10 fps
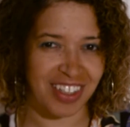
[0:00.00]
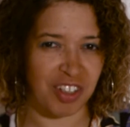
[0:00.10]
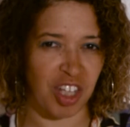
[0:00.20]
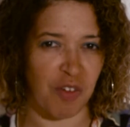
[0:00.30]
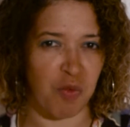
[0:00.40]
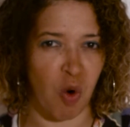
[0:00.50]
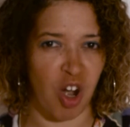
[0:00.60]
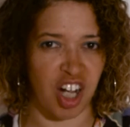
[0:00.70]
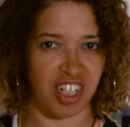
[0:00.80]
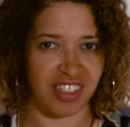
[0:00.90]
you love
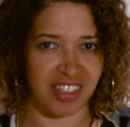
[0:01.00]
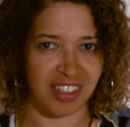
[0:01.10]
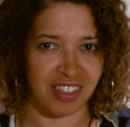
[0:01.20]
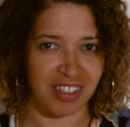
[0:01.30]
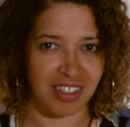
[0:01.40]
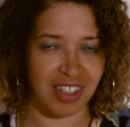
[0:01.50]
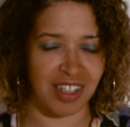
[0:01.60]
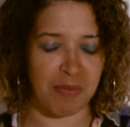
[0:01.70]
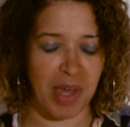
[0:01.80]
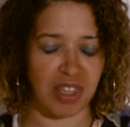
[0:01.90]
words
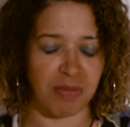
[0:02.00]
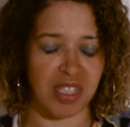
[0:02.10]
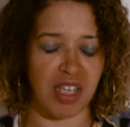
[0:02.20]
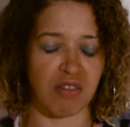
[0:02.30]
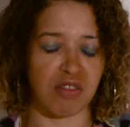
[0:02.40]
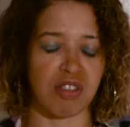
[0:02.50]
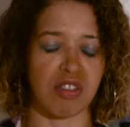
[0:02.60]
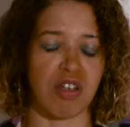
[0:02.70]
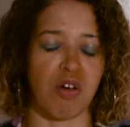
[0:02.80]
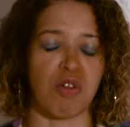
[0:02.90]
and they make them sound
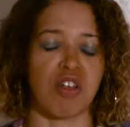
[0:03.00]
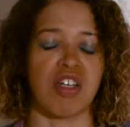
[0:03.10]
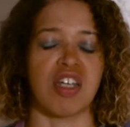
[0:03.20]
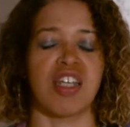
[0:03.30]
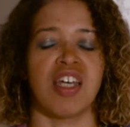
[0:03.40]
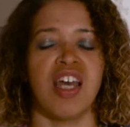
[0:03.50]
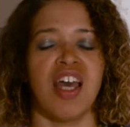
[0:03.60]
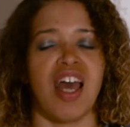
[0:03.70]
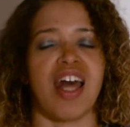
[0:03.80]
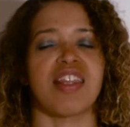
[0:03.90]
so good
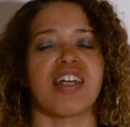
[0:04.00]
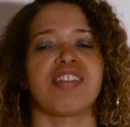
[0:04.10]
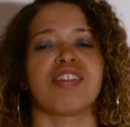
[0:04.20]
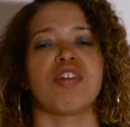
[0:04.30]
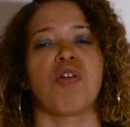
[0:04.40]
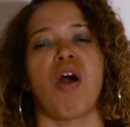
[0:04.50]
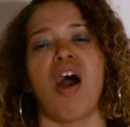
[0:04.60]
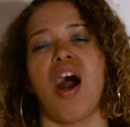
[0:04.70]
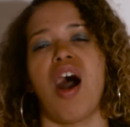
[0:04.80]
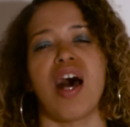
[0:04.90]
and that's so
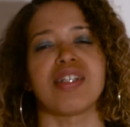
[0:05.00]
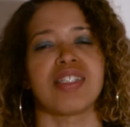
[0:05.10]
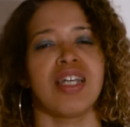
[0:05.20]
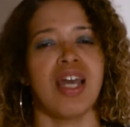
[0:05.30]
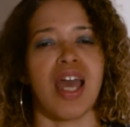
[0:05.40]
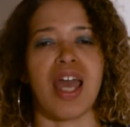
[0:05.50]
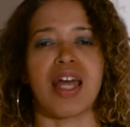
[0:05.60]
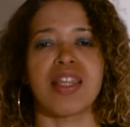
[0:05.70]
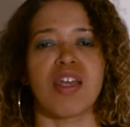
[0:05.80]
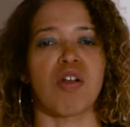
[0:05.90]
hot
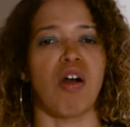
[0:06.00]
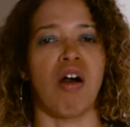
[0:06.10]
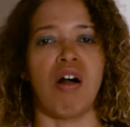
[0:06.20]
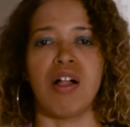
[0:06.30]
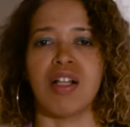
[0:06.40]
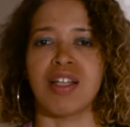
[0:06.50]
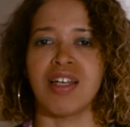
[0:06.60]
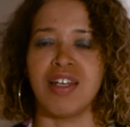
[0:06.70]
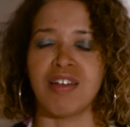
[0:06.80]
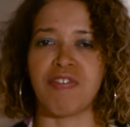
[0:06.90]
and they're
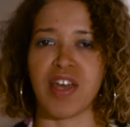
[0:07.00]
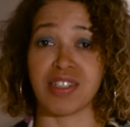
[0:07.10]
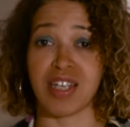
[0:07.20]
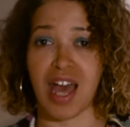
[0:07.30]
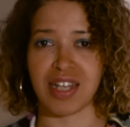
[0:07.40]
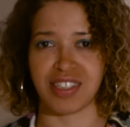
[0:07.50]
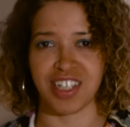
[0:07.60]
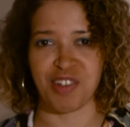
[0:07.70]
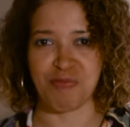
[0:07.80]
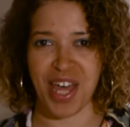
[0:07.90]
all
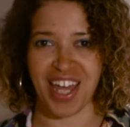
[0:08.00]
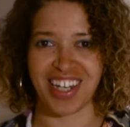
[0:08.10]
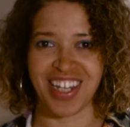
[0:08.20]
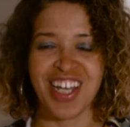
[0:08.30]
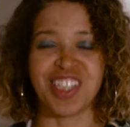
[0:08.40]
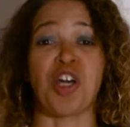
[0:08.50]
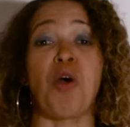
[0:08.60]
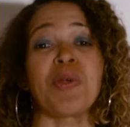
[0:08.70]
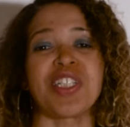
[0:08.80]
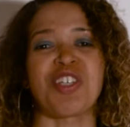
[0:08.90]
fantastic in bed
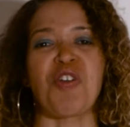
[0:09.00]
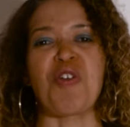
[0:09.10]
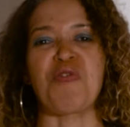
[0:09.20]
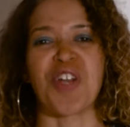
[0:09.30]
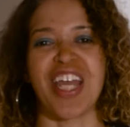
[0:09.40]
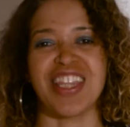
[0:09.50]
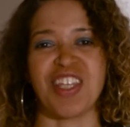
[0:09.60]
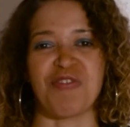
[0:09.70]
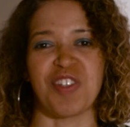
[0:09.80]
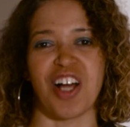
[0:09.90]
so much so you forget
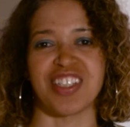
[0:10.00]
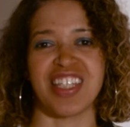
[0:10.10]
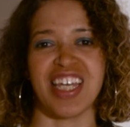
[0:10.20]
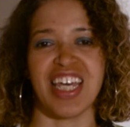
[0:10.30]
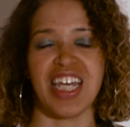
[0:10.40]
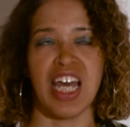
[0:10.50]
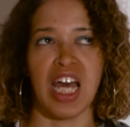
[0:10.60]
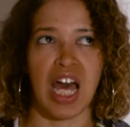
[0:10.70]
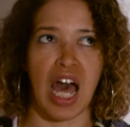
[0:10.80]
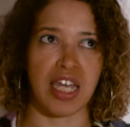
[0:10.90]
their flaws thinking
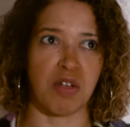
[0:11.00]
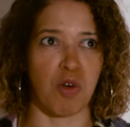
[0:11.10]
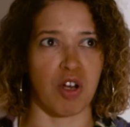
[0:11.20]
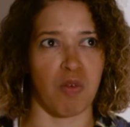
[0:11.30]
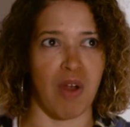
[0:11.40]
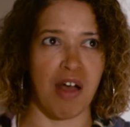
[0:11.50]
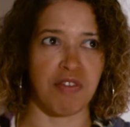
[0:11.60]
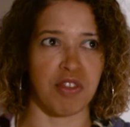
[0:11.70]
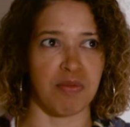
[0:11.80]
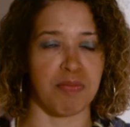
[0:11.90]
i can work
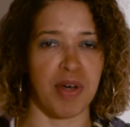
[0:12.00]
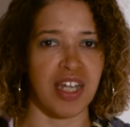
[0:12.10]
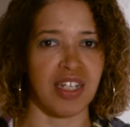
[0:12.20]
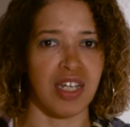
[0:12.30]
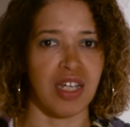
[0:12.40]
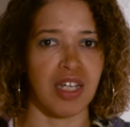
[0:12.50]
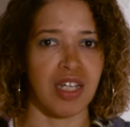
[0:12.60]
around them but